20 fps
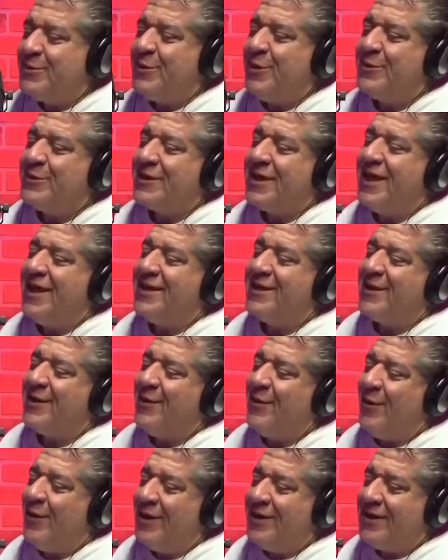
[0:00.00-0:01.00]
so scared to
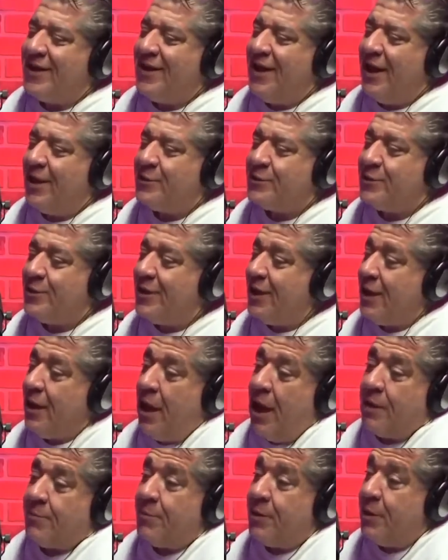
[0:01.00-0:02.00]
go international. They
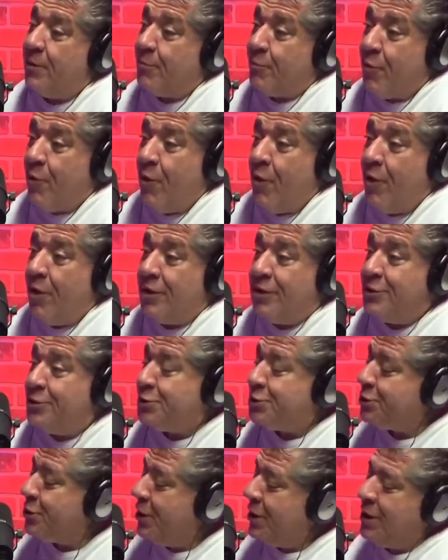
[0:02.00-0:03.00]
lock me abroad and
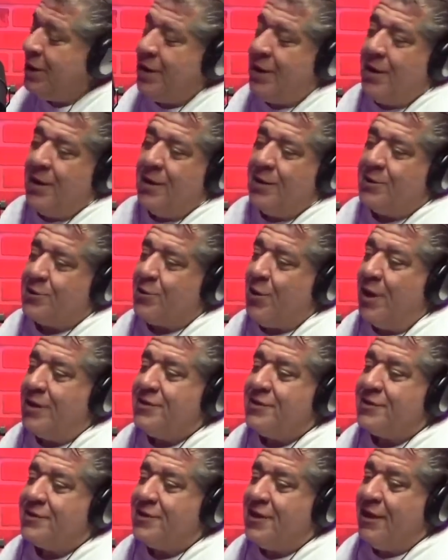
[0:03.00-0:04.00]
shit, so I
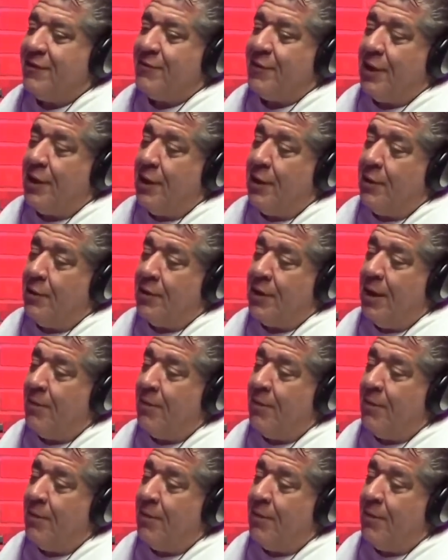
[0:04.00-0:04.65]
just leave it alone.